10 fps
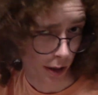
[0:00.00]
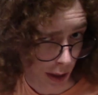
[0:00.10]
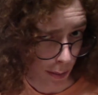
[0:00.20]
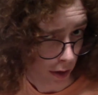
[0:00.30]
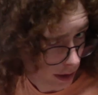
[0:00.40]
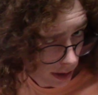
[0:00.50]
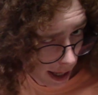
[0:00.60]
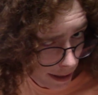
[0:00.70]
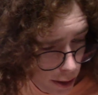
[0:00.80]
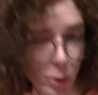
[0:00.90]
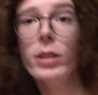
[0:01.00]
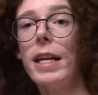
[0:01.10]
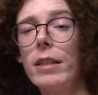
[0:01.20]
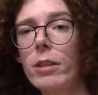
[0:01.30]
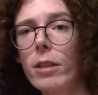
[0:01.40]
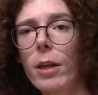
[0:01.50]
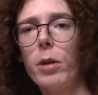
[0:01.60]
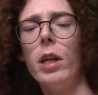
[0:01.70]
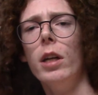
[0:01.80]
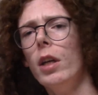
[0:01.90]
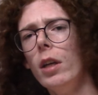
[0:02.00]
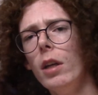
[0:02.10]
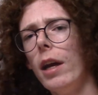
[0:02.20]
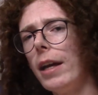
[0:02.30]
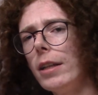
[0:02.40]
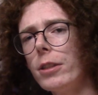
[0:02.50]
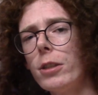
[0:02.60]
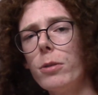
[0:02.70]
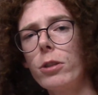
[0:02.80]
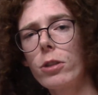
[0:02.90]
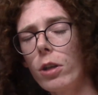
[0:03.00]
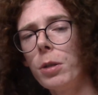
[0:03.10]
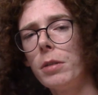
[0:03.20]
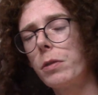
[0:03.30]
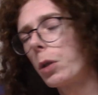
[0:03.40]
EliteBooks, Latitudes, etc. As you saw, of